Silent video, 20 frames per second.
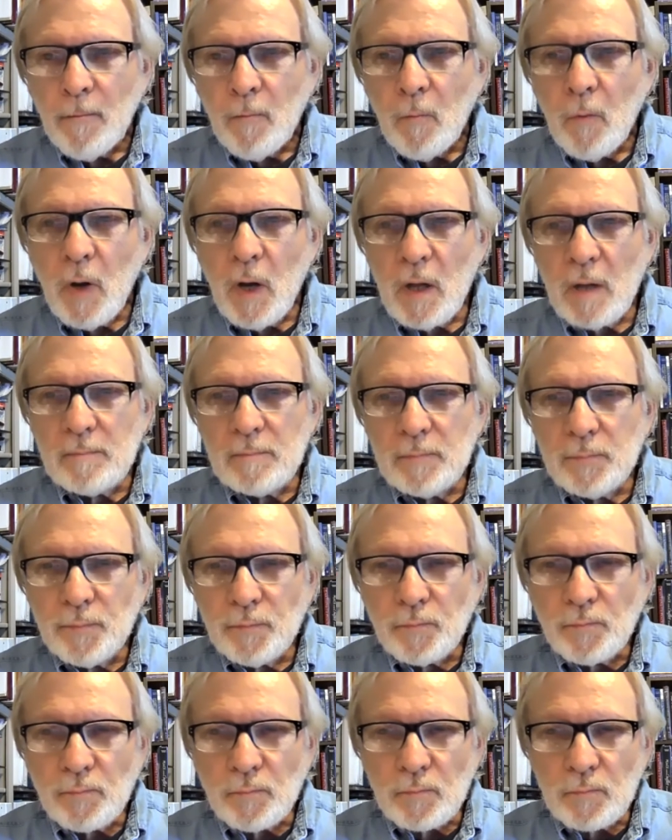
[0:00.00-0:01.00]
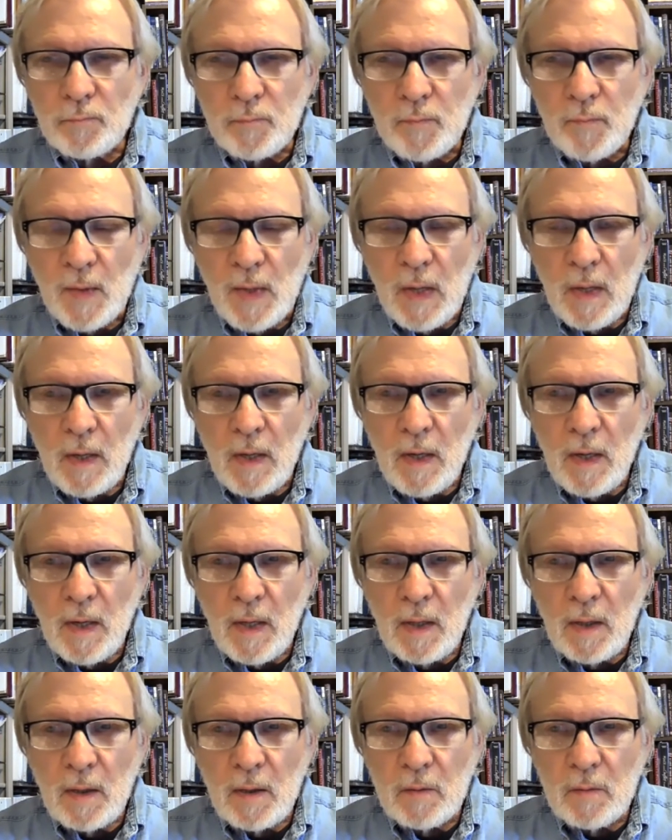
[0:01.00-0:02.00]
Well,
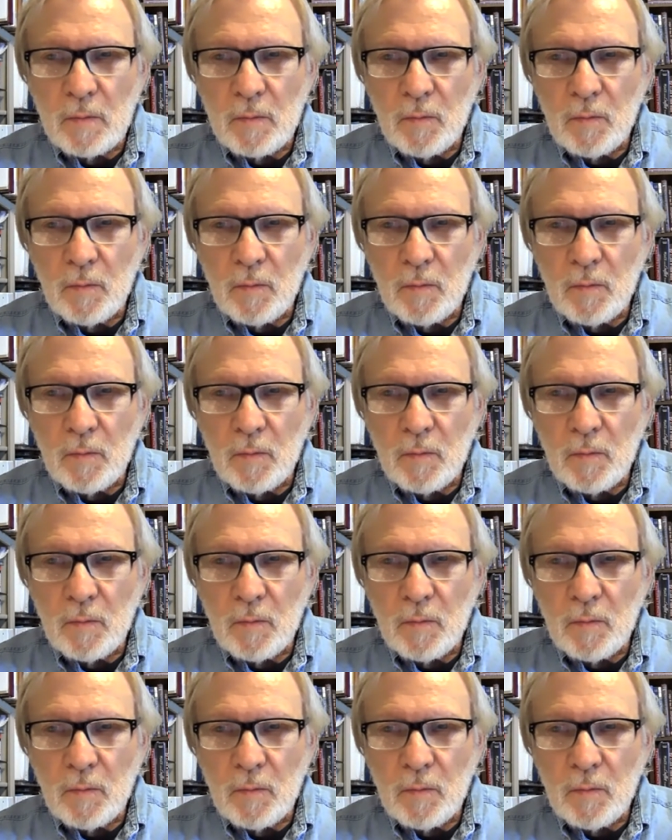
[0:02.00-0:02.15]
uh,